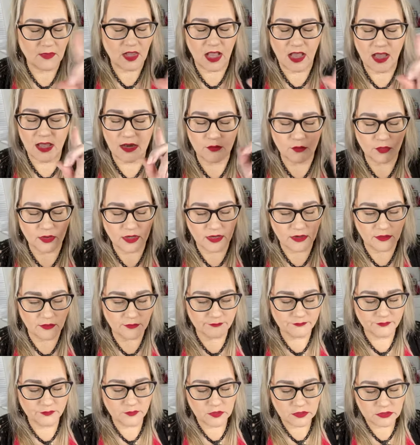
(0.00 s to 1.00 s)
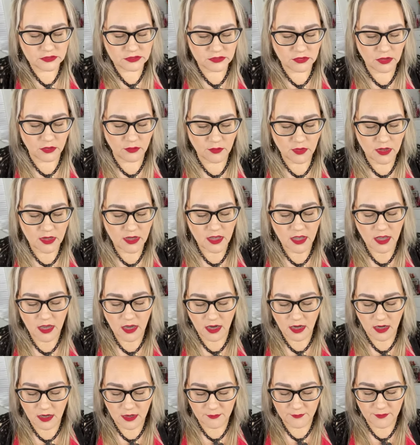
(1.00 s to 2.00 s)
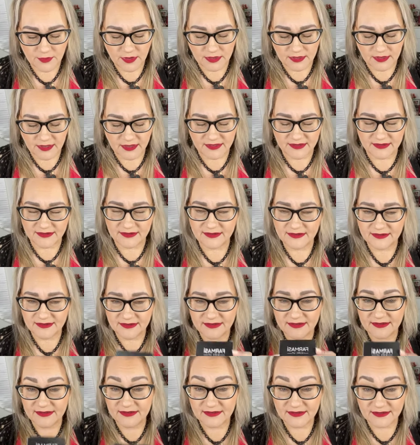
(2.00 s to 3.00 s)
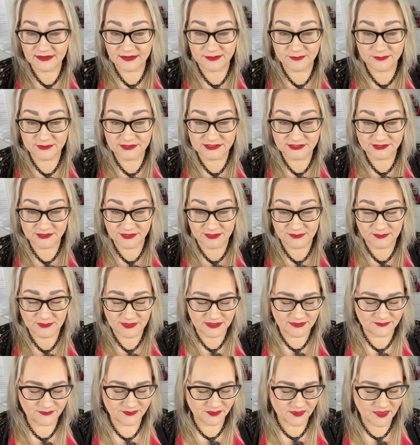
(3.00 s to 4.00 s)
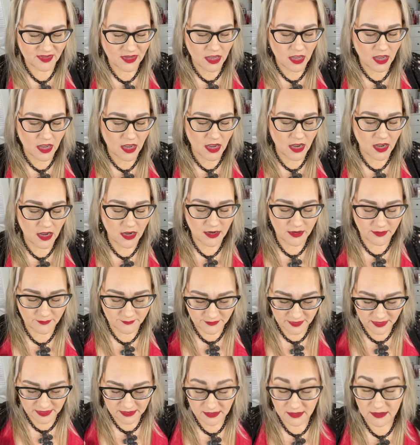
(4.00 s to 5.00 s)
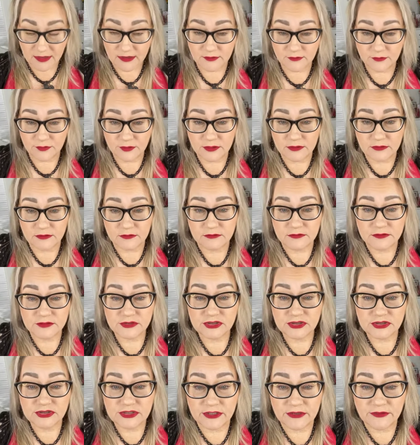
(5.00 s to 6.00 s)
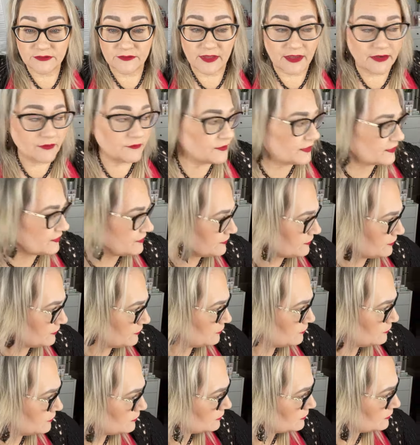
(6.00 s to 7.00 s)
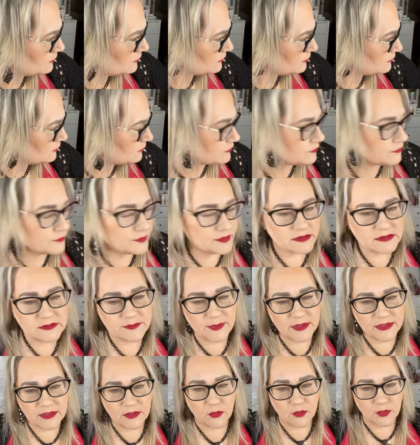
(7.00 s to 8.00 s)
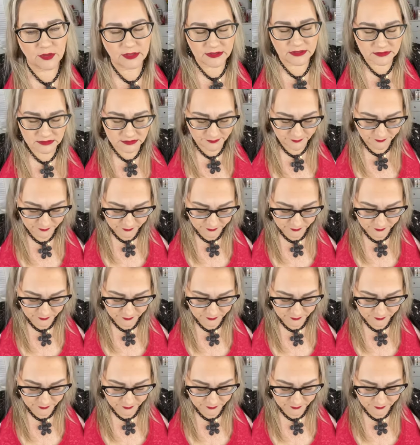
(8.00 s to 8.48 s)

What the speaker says: I don't care. So again, come and join me. And I will share that with you. Oh, that's my doggies.